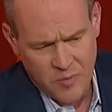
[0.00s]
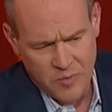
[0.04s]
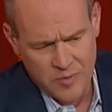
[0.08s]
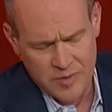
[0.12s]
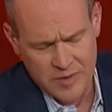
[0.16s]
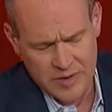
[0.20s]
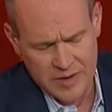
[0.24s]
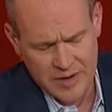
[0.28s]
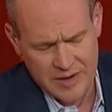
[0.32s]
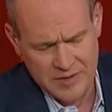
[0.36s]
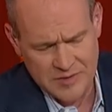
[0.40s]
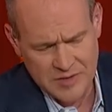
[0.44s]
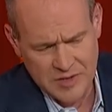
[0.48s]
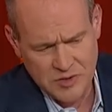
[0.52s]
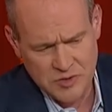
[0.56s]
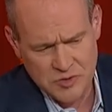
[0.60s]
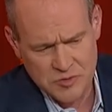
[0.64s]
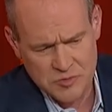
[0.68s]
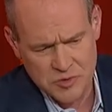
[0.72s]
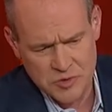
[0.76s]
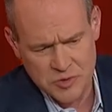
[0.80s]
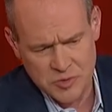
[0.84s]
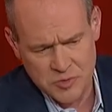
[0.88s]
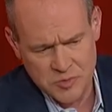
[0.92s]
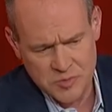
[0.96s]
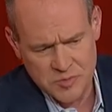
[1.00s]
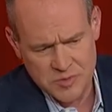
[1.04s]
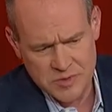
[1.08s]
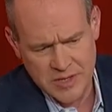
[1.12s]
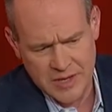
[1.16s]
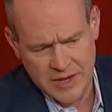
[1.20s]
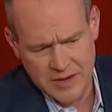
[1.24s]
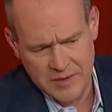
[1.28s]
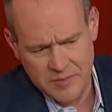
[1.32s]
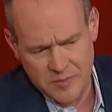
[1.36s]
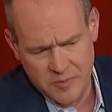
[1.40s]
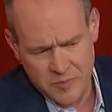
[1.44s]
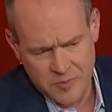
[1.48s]
Is it true
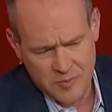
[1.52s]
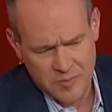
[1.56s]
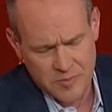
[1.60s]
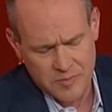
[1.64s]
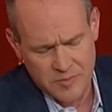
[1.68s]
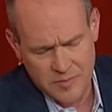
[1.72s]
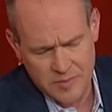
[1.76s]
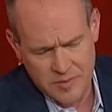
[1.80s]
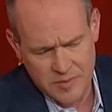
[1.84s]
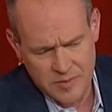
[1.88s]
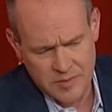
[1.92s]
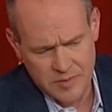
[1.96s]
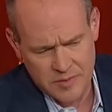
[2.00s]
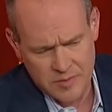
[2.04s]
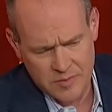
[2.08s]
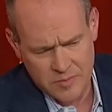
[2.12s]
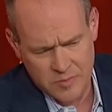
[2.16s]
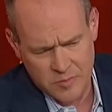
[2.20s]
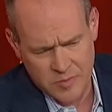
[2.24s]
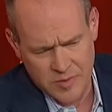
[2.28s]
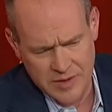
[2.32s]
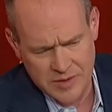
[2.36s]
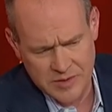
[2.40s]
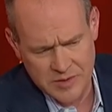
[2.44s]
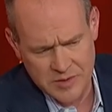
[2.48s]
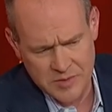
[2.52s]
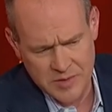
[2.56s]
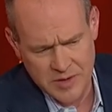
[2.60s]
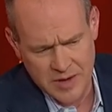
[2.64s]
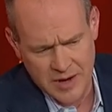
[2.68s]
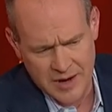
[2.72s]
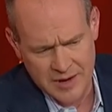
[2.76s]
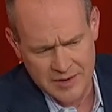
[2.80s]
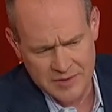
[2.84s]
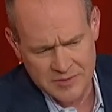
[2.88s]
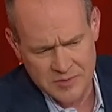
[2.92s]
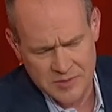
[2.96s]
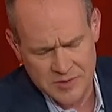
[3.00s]
that when you
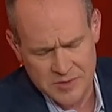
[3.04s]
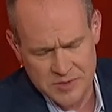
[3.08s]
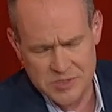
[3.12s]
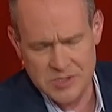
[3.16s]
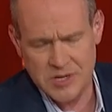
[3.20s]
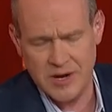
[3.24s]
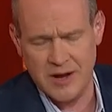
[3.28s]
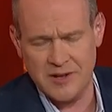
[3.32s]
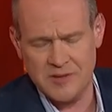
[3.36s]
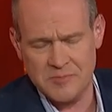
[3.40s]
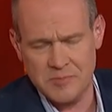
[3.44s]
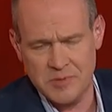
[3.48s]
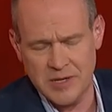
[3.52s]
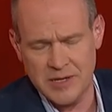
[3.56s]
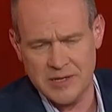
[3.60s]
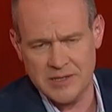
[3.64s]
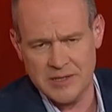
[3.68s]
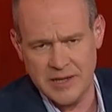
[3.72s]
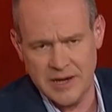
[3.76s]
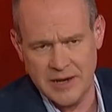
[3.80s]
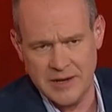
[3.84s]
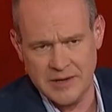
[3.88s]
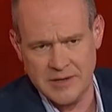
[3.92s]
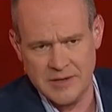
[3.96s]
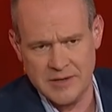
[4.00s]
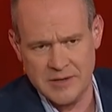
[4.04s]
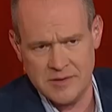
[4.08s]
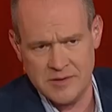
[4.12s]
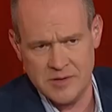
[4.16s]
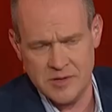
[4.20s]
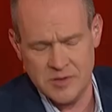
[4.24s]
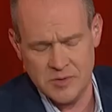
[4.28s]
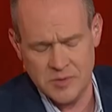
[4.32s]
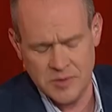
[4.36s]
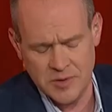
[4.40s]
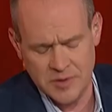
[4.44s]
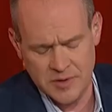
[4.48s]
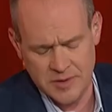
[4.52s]
guys and the Giants plane landed in
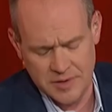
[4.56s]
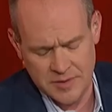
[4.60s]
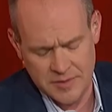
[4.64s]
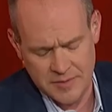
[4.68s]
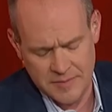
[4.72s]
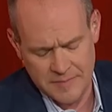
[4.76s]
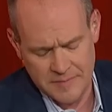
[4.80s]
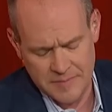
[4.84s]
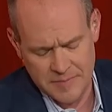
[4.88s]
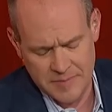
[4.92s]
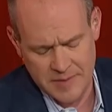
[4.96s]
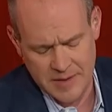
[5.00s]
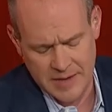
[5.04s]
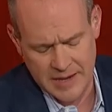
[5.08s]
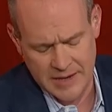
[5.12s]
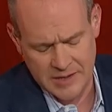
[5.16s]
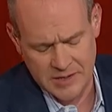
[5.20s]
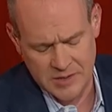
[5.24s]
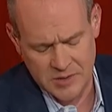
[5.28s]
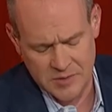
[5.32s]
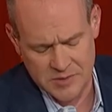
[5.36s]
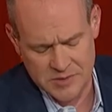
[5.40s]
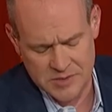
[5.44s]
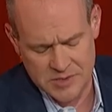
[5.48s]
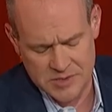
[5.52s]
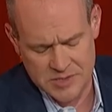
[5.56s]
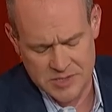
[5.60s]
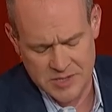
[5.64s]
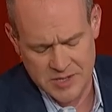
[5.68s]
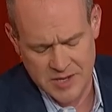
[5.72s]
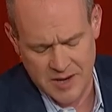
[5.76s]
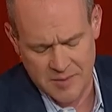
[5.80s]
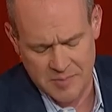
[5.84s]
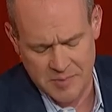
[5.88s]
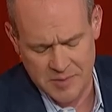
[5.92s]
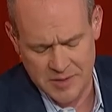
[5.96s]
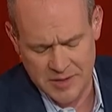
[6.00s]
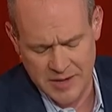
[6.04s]
Newark, that you were just a
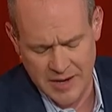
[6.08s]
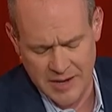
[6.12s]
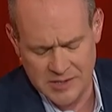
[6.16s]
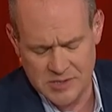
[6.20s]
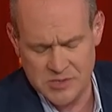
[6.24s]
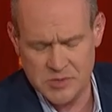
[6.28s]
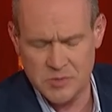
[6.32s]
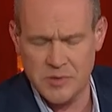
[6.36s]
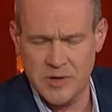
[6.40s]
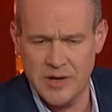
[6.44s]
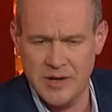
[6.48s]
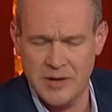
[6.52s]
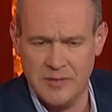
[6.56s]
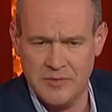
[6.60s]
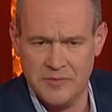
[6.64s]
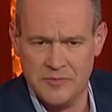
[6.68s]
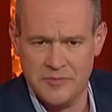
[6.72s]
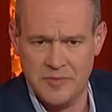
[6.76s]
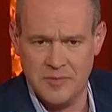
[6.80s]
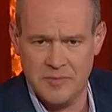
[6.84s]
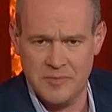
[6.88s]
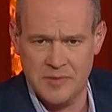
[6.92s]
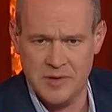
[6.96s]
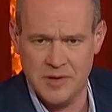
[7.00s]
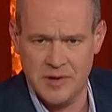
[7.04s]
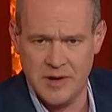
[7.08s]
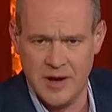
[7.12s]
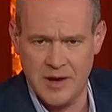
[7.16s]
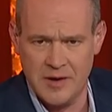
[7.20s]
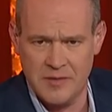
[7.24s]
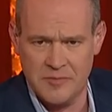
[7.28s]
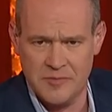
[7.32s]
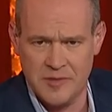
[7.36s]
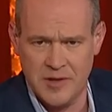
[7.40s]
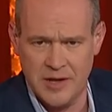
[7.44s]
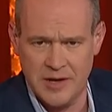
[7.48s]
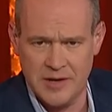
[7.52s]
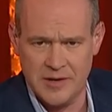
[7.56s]
couple of gates away from the
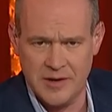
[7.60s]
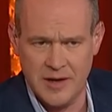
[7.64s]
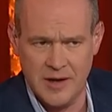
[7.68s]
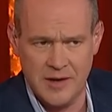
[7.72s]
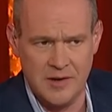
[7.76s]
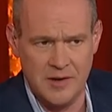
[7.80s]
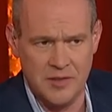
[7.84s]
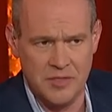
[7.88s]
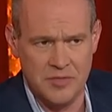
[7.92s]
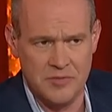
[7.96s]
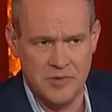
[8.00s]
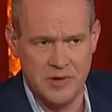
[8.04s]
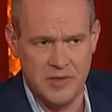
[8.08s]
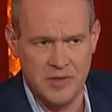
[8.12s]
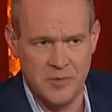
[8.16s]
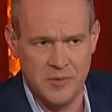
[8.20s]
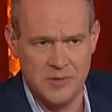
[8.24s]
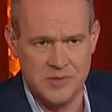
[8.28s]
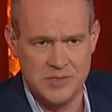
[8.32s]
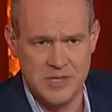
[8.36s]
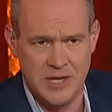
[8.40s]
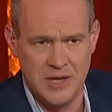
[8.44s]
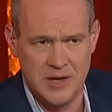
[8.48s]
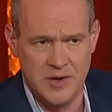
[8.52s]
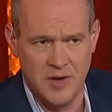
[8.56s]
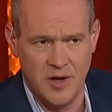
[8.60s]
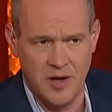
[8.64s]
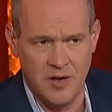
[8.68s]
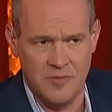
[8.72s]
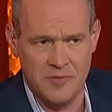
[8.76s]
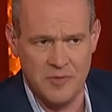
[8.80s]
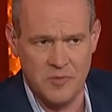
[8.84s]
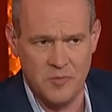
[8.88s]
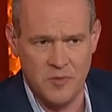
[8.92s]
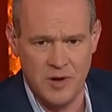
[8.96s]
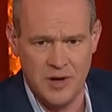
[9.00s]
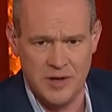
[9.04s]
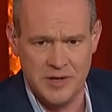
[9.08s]
United Flight 93 that would take off
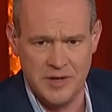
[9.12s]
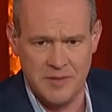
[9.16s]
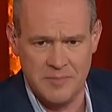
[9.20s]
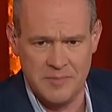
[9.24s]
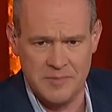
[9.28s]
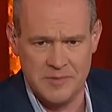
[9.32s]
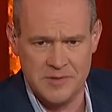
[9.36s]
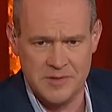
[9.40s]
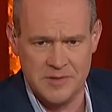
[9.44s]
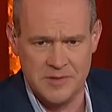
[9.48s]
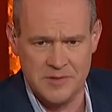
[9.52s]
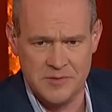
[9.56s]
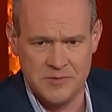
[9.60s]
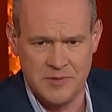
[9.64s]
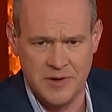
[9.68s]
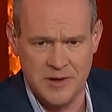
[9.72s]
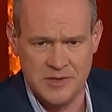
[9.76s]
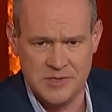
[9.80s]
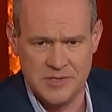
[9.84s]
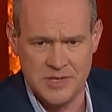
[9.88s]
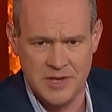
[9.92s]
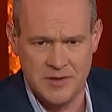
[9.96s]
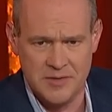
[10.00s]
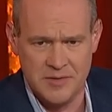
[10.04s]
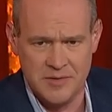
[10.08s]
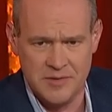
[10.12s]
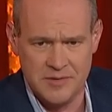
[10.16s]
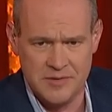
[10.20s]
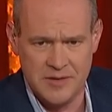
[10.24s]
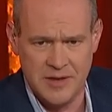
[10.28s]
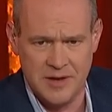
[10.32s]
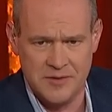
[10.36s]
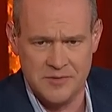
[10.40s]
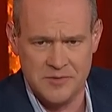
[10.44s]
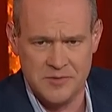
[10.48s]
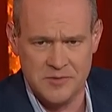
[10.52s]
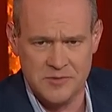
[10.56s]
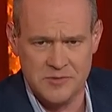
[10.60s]
and wind up into the Trade Center? Is
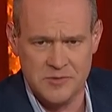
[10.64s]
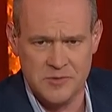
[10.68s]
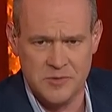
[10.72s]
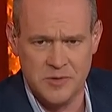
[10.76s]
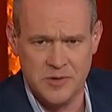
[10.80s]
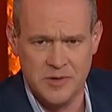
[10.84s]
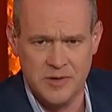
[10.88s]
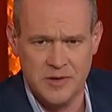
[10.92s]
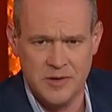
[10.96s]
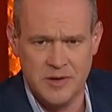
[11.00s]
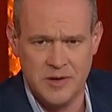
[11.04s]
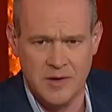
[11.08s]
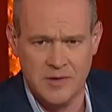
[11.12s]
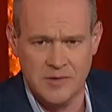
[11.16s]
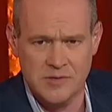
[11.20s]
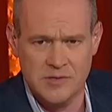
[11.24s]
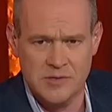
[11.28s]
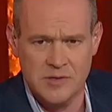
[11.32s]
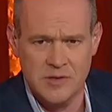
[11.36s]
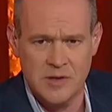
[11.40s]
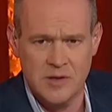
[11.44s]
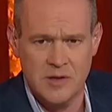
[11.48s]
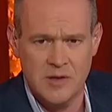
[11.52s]
that a true story, Coach?